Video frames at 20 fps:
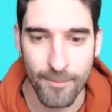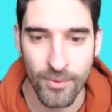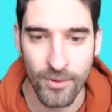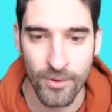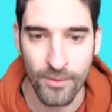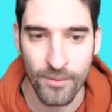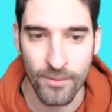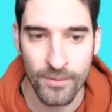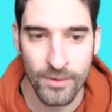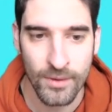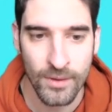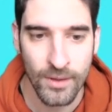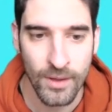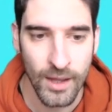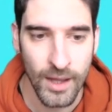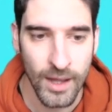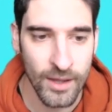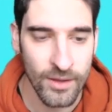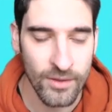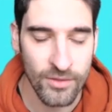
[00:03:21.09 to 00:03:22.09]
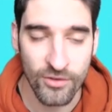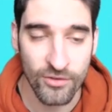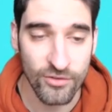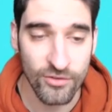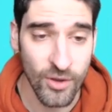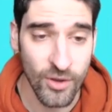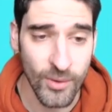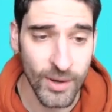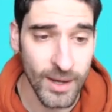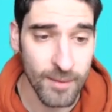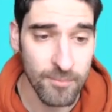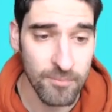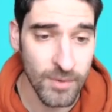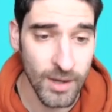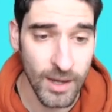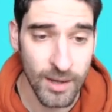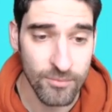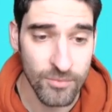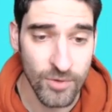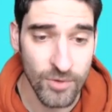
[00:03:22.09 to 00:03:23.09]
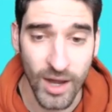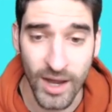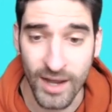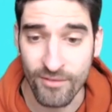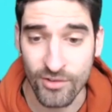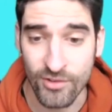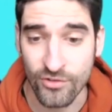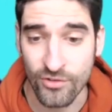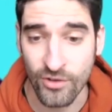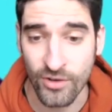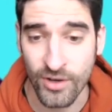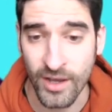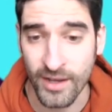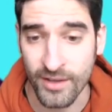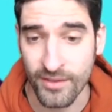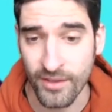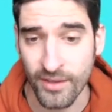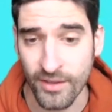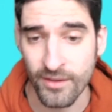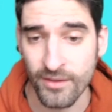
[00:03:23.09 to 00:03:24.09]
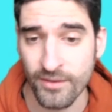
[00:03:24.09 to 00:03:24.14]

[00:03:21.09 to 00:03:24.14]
But there's no way I'm not having Son either.